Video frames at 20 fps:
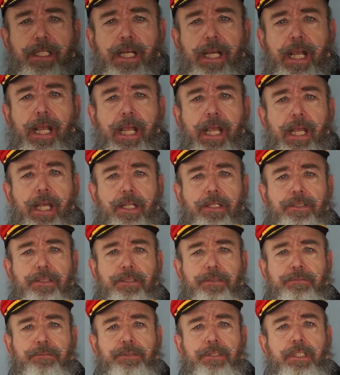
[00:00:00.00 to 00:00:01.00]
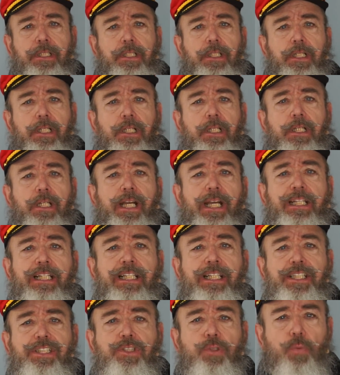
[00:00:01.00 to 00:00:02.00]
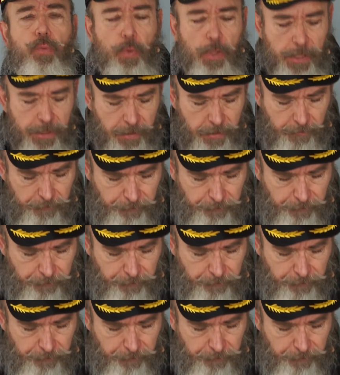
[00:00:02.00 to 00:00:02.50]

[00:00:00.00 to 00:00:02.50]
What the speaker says: and at least one